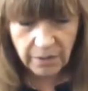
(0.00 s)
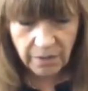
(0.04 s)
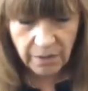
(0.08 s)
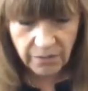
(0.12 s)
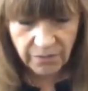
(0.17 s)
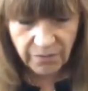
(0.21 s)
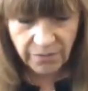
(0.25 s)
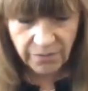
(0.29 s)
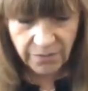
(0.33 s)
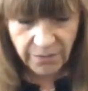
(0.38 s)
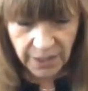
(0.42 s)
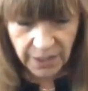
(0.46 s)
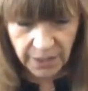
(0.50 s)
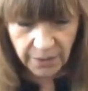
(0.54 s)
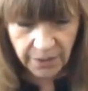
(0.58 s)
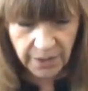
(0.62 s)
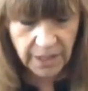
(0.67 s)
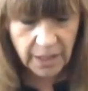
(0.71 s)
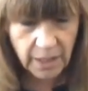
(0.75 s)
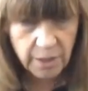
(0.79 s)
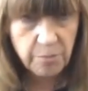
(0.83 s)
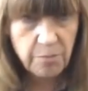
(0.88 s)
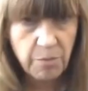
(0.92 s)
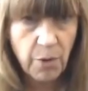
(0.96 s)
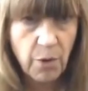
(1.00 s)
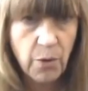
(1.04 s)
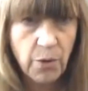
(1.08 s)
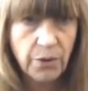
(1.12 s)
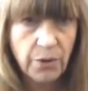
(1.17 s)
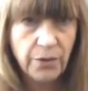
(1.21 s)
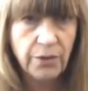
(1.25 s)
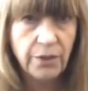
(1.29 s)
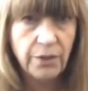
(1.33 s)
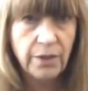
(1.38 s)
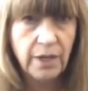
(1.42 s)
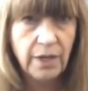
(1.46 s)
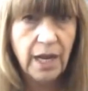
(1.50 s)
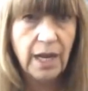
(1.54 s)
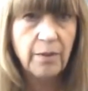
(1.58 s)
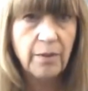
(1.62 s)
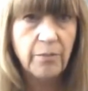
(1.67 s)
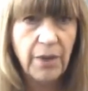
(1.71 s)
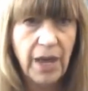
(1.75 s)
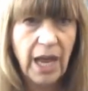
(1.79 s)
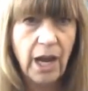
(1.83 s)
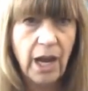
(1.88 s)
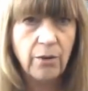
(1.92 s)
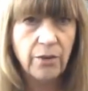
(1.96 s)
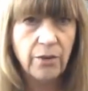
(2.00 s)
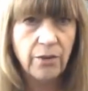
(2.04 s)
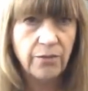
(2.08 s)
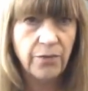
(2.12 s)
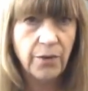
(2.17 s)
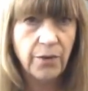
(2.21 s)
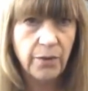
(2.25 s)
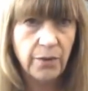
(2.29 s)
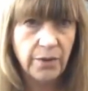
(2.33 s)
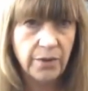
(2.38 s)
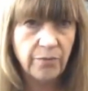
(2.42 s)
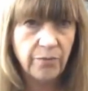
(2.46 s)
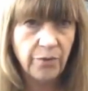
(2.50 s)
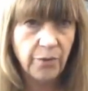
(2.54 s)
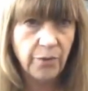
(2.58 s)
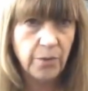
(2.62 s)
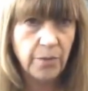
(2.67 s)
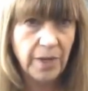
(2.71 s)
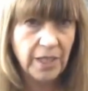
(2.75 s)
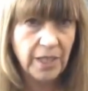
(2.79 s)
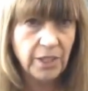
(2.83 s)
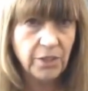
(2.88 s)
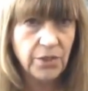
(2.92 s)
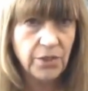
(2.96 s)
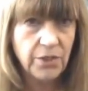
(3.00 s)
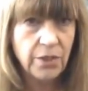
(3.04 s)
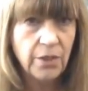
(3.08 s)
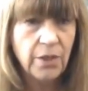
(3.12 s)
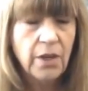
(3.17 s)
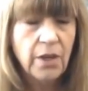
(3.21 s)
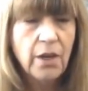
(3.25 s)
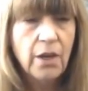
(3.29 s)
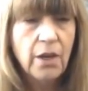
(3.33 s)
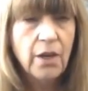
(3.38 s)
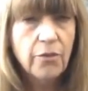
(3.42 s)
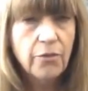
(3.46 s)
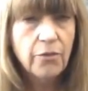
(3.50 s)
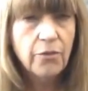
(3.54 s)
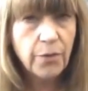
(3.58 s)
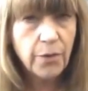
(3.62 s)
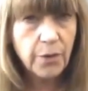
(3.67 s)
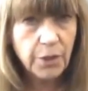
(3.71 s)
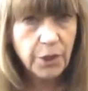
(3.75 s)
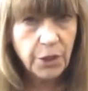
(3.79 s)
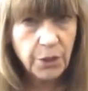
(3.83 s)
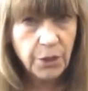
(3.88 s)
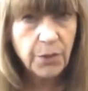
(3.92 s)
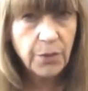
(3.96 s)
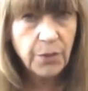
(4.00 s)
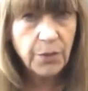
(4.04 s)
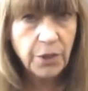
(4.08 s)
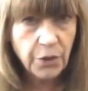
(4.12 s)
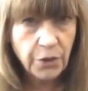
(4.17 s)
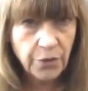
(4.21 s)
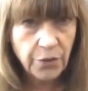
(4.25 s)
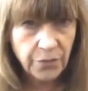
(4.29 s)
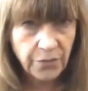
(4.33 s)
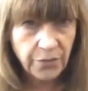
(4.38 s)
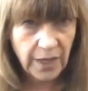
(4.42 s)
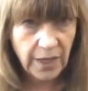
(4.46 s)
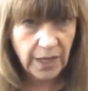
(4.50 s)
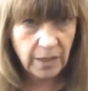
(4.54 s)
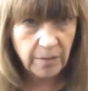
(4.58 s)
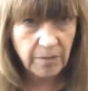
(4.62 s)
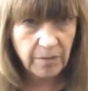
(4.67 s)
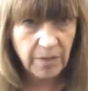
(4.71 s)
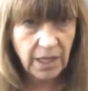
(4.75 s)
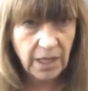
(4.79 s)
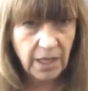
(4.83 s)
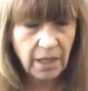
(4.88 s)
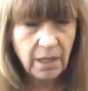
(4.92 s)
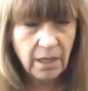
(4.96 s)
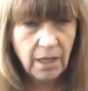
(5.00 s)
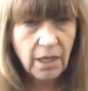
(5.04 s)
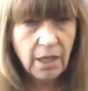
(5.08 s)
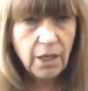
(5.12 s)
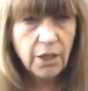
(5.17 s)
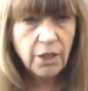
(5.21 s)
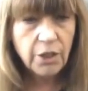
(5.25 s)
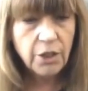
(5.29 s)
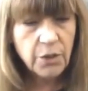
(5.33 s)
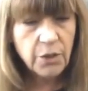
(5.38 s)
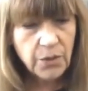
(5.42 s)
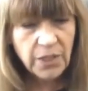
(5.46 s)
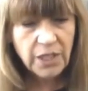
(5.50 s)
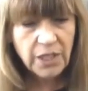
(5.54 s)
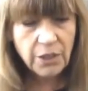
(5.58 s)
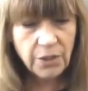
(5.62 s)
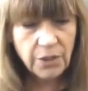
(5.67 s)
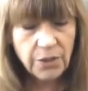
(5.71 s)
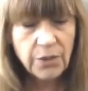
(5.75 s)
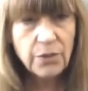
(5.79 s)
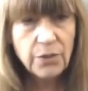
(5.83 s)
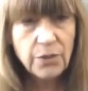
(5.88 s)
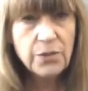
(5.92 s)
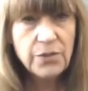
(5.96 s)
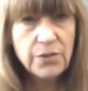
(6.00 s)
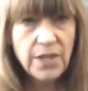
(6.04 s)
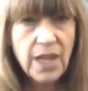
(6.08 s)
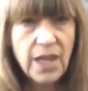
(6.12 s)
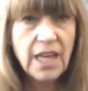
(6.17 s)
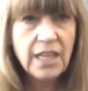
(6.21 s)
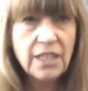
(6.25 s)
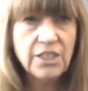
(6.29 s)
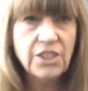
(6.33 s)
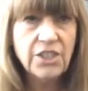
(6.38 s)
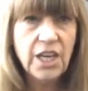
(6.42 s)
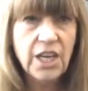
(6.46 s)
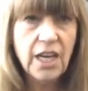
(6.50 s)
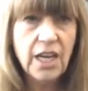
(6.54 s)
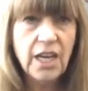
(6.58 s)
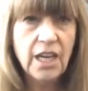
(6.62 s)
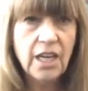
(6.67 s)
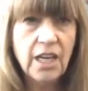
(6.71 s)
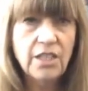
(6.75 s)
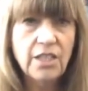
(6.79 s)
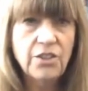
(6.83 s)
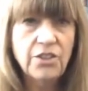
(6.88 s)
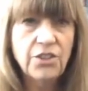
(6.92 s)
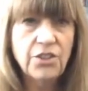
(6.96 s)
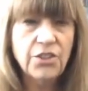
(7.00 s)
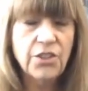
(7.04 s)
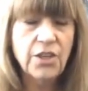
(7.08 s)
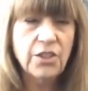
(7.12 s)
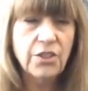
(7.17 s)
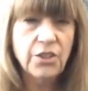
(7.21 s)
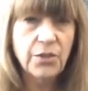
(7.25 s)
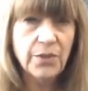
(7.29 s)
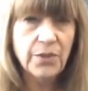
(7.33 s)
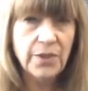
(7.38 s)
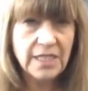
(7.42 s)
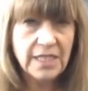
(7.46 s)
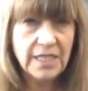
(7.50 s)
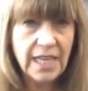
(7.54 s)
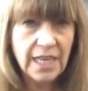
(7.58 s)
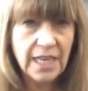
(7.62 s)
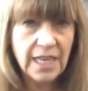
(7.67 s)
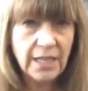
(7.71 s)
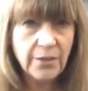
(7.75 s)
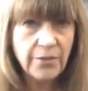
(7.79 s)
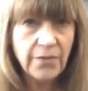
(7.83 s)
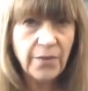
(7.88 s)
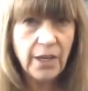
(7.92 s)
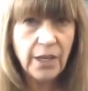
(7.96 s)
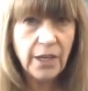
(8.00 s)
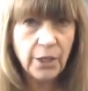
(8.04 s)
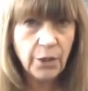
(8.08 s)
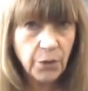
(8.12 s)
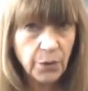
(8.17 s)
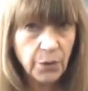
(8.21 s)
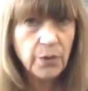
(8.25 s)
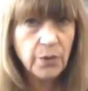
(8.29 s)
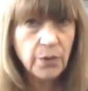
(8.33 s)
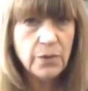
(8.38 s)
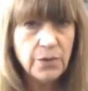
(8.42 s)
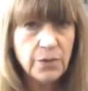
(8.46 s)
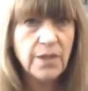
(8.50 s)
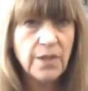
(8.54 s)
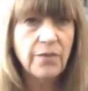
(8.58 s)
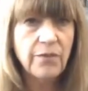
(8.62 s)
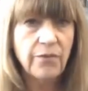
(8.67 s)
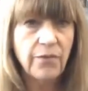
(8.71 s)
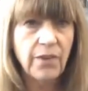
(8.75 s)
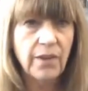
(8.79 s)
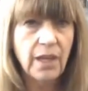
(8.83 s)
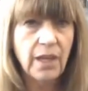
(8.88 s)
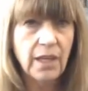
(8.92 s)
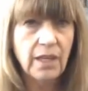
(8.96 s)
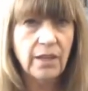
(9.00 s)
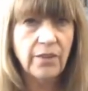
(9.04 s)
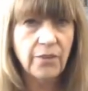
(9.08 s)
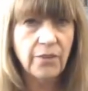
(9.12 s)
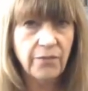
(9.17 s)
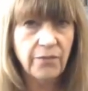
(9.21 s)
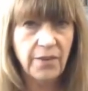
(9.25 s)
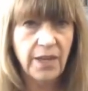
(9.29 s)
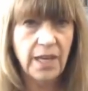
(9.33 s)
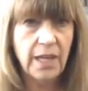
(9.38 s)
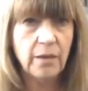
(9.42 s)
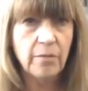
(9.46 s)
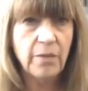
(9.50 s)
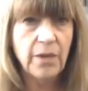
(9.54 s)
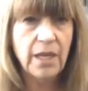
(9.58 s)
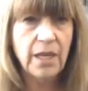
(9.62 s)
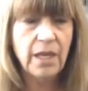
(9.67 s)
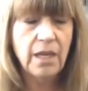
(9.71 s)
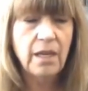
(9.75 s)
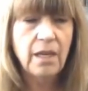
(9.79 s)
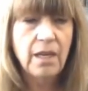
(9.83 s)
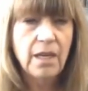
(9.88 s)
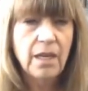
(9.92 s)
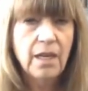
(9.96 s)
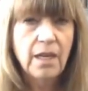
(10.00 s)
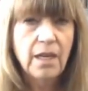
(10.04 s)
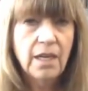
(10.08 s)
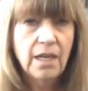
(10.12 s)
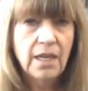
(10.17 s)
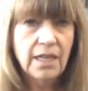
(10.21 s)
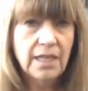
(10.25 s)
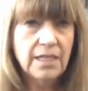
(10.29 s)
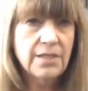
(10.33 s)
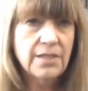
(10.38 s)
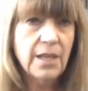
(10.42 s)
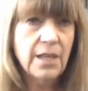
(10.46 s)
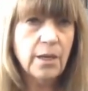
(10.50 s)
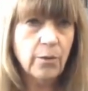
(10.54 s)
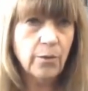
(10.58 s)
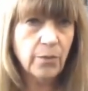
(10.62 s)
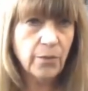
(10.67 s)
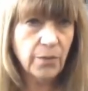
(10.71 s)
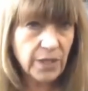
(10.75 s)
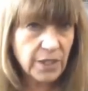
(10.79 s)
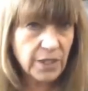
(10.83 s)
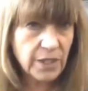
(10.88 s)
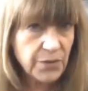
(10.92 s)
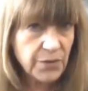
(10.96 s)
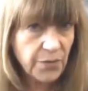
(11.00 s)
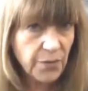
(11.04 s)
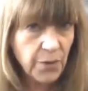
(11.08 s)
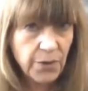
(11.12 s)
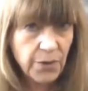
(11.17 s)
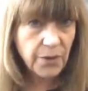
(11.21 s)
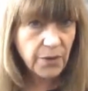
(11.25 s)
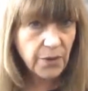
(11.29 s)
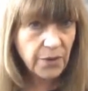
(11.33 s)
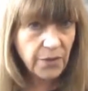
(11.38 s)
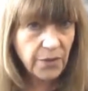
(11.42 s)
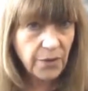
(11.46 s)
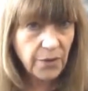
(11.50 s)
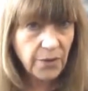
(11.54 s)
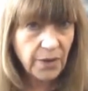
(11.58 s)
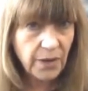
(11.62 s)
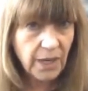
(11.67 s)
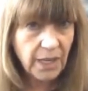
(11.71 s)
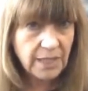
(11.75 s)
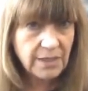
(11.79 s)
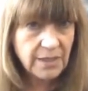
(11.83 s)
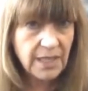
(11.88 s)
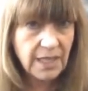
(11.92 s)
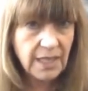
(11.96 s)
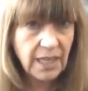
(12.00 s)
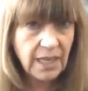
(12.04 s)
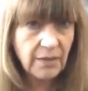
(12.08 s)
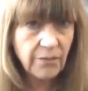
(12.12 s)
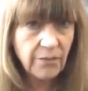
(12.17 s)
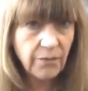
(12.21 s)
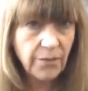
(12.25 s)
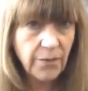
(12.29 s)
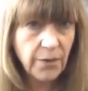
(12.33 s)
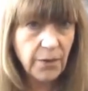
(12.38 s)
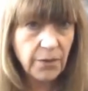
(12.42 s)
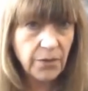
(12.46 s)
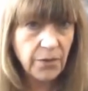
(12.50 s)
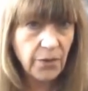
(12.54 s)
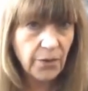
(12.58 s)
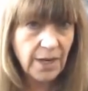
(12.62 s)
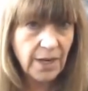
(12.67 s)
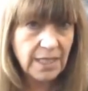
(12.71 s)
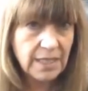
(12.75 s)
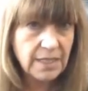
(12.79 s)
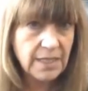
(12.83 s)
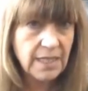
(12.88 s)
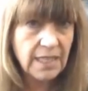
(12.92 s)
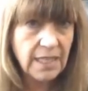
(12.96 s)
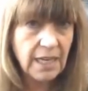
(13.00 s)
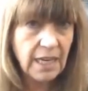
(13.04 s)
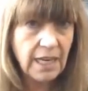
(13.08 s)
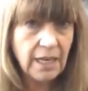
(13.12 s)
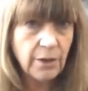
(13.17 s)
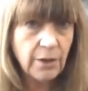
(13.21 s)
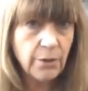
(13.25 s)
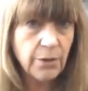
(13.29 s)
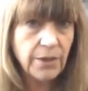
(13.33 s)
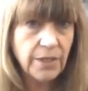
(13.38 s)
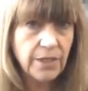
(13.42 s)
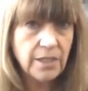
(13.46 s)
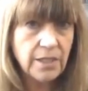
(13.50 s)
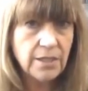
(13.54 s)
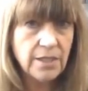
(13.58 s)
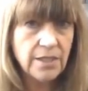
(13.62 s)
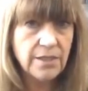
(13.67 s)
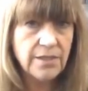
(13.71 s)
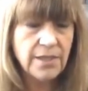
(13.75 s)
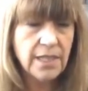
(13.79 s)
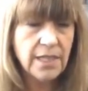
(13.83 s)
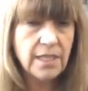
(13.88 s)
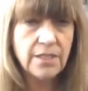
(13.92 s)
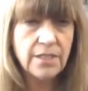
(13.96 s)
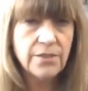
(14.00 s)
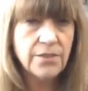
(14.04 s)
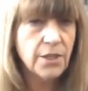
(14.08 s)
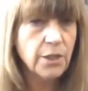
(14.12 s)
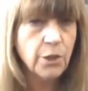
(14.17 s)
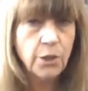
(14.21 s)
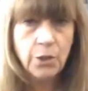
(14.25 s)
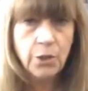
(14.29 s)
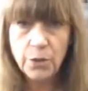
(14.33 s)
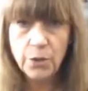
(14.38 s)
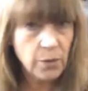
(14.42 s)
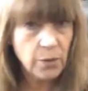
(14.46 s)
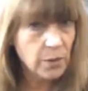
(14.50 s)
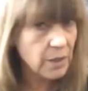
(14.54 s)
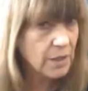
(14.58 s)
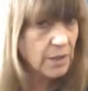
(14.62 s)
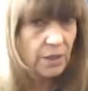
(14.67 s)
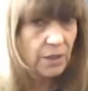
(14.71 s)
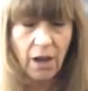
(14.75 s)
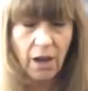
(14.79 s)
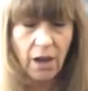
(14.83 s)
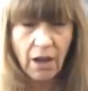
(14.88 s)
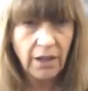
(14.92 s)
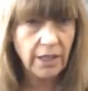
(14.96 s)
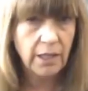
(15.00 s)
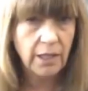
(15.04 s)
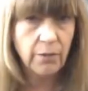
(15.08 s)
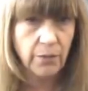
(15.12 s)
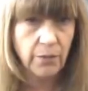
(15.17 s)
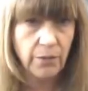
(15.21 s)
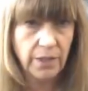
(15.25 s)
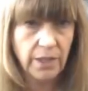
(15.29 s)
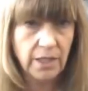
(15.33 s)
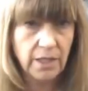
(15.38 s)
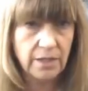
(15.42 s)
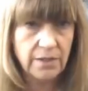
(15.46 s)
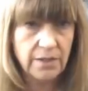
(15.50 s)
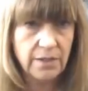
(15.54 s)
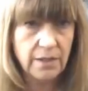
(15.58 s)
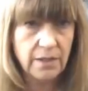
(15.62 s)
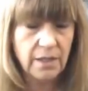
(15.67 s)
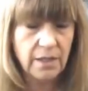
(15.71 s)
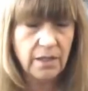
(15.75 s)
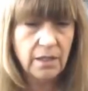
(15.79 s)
very important and powerful information for you and your family. You can use that change to identify who's in the family is at risk for thoracic aortic disease and who is not at risk.